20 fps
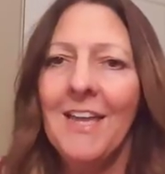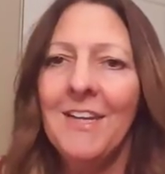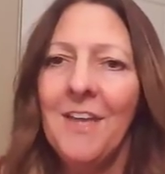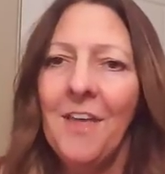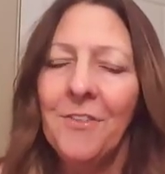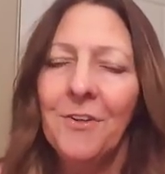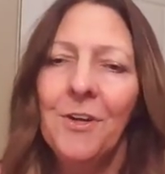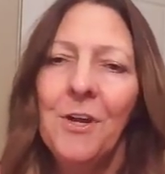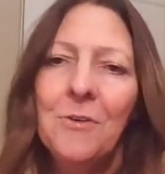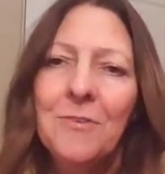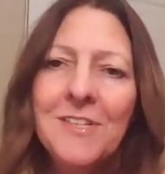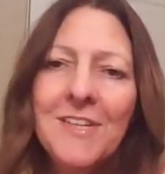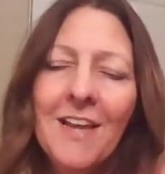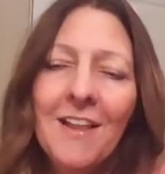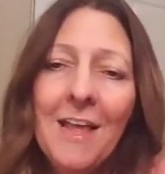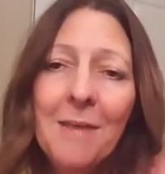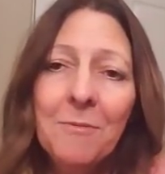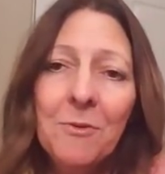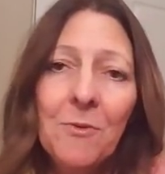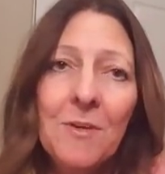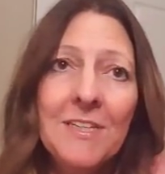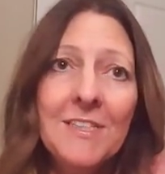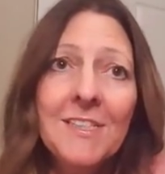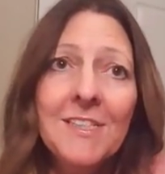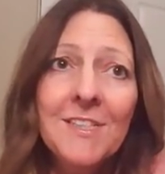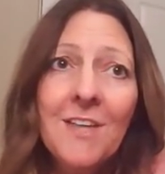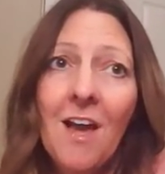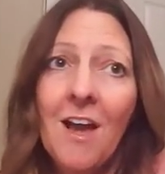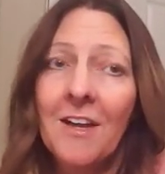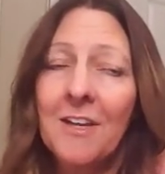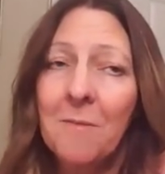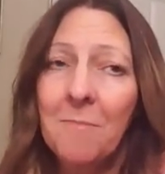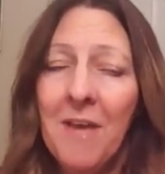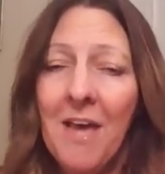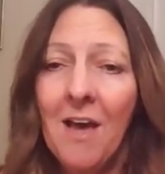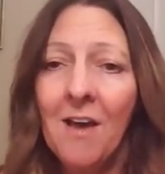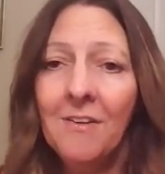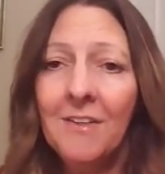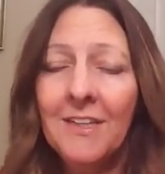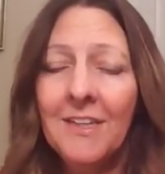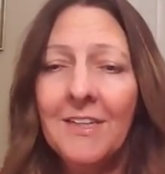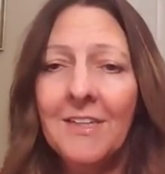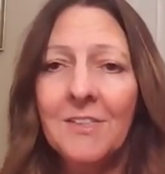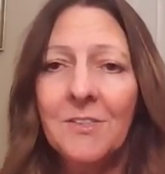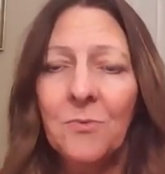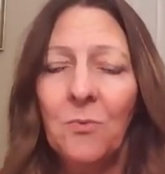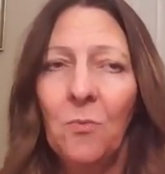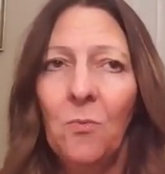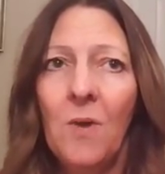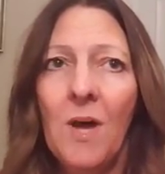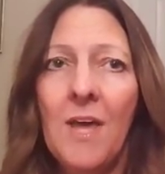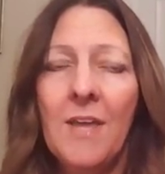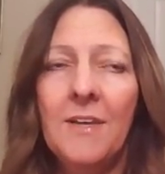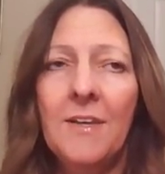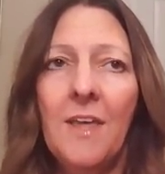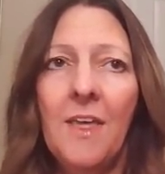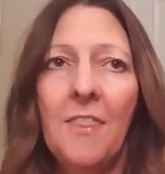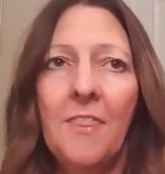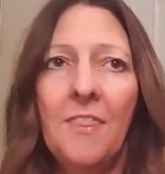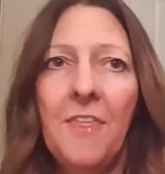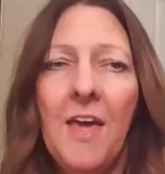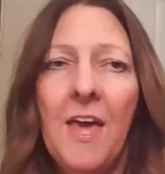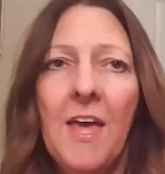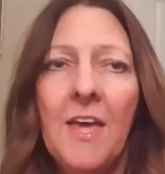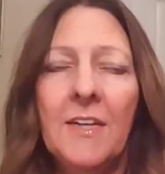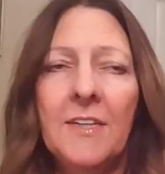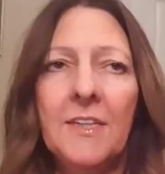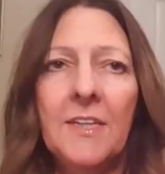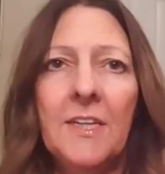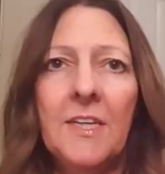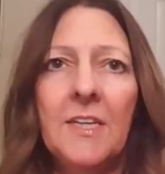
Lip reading: another hotel I'm going to talk about is one that